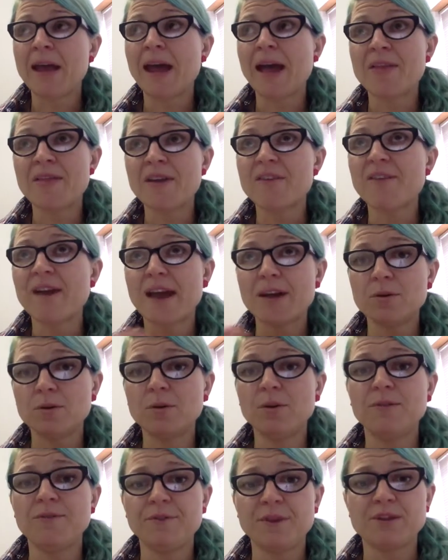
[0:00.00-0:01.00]
and they've had
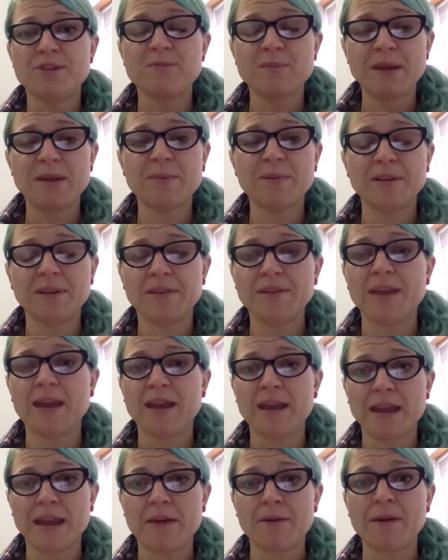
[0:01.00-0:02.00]
all of those people in
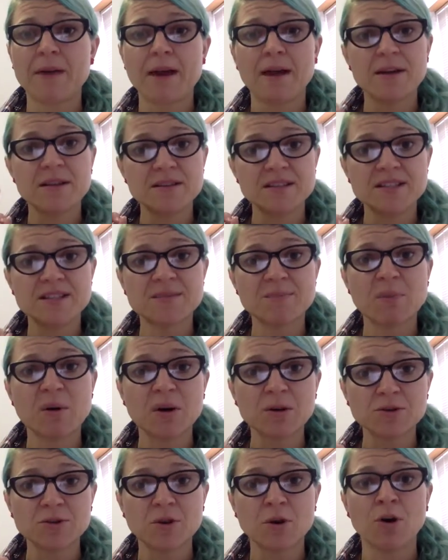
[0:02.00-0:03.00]
that area
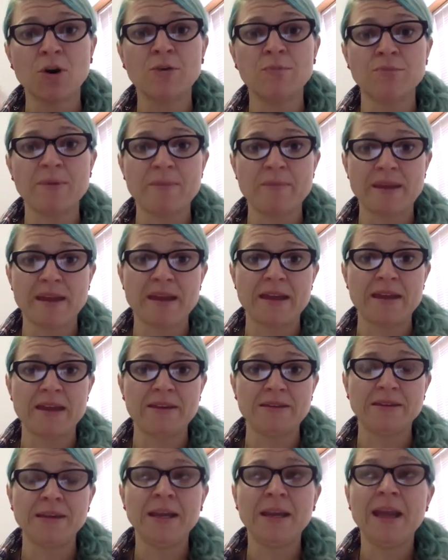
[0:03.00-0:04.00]
spot on
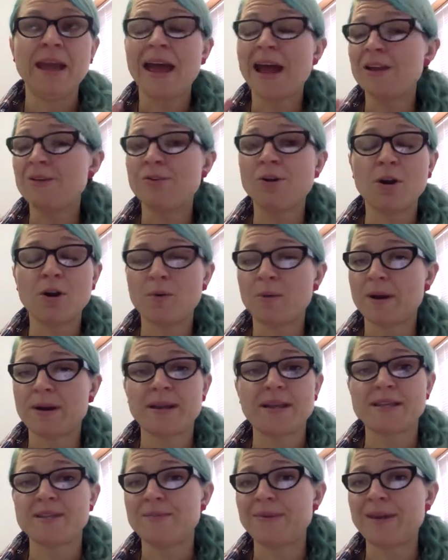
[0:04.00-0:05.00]
prepared, and no one has